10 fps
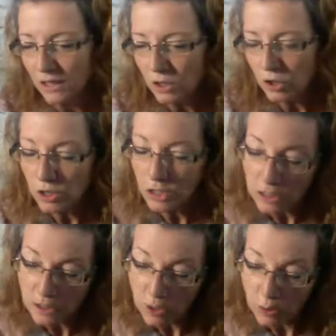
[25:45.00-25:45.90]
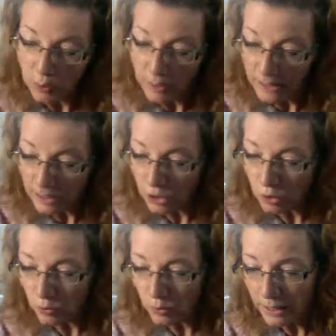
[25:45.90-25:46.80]
She's a witch
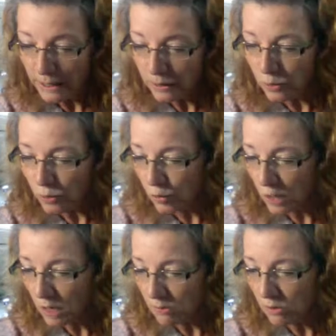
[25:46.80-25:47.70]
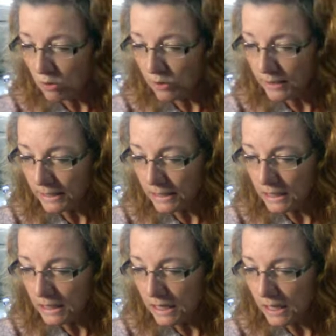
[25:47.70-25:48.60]
with trouble with
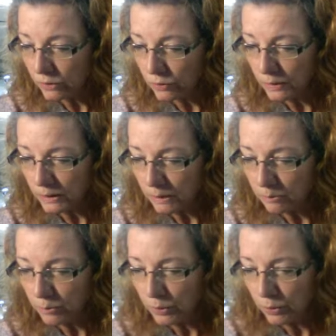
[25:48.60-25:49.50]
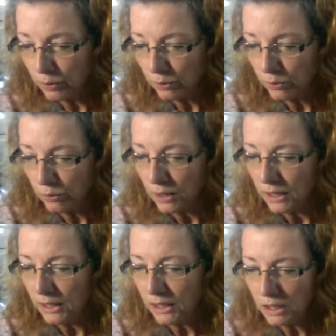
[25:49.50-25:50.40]
electric blue.
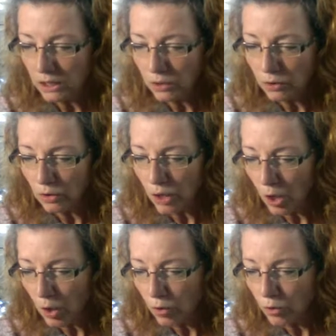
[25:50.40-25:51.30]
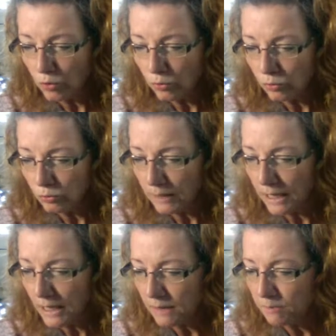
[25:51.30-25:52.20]
In her own
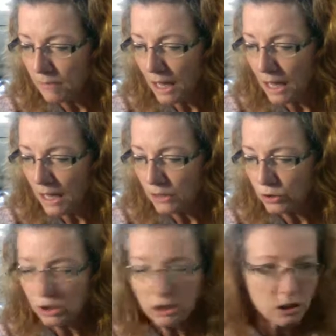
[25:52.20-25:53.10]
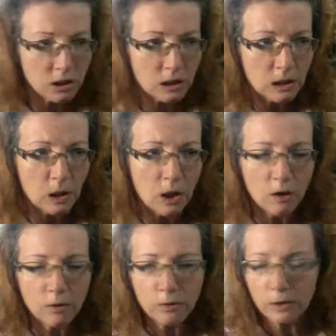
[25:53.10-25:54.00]
mad mind, she's in
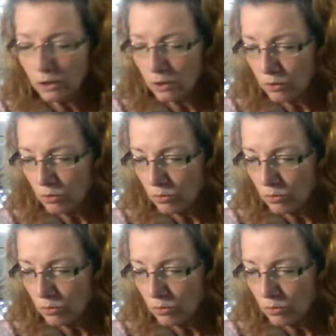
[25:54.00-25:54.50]
love with you.